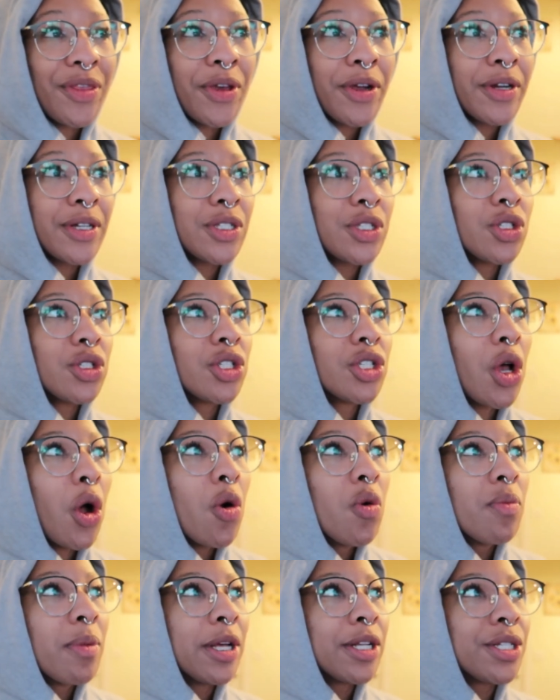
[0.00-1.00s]
There is
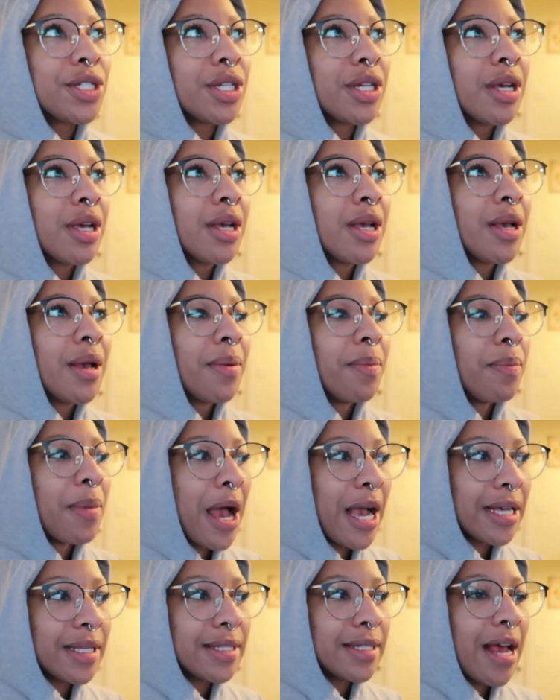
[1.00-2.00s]
so much
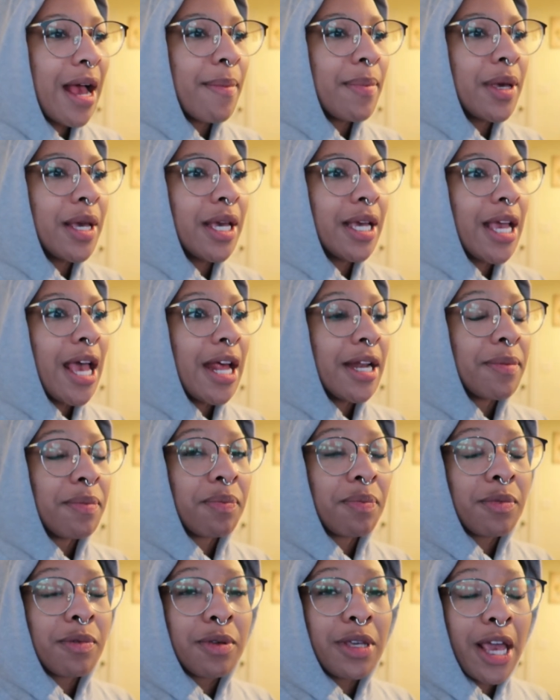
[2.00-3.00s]
backstabbing and
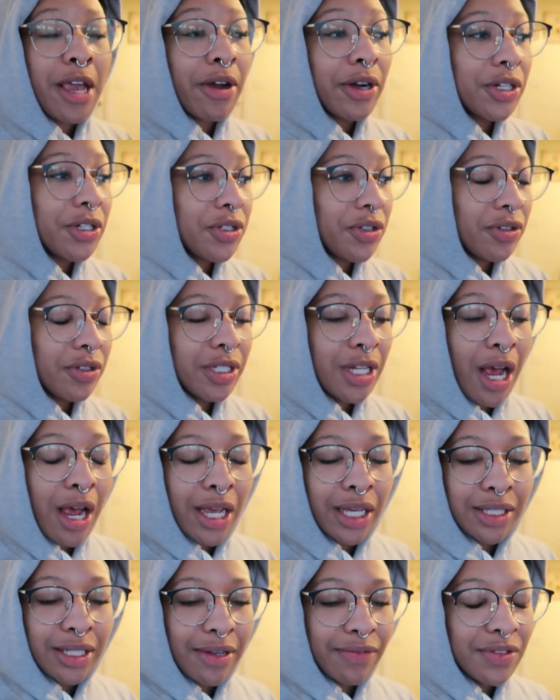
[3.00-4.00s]
characters are
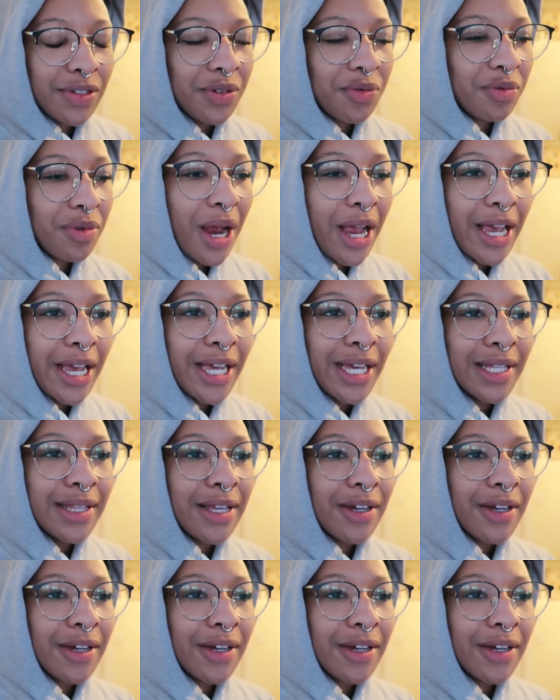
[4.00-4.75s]
dying left and right.